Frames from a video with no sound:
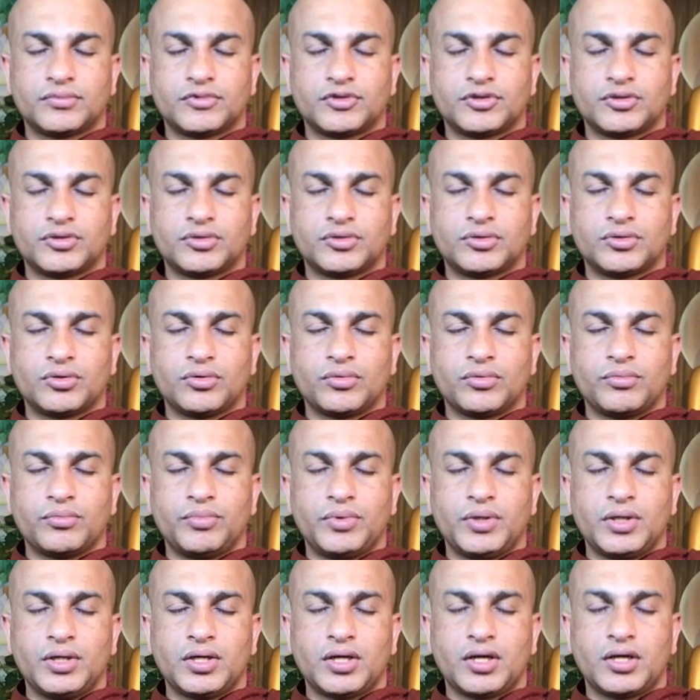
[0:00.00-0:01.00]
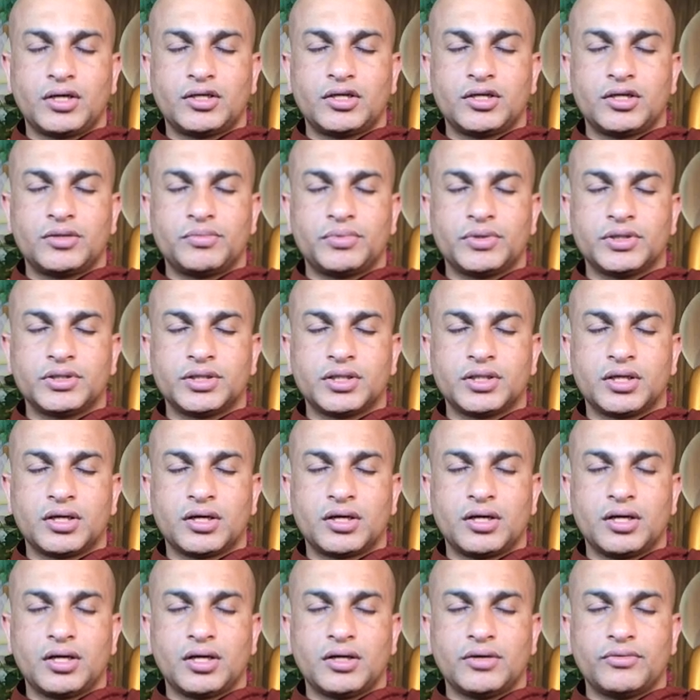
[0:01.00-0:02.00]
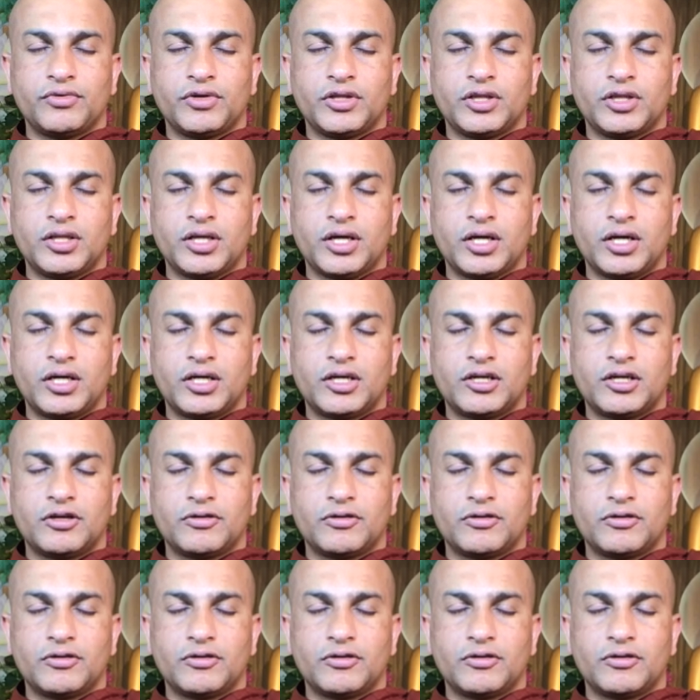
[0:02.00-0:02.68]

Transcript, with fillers: So be 100% clear with that.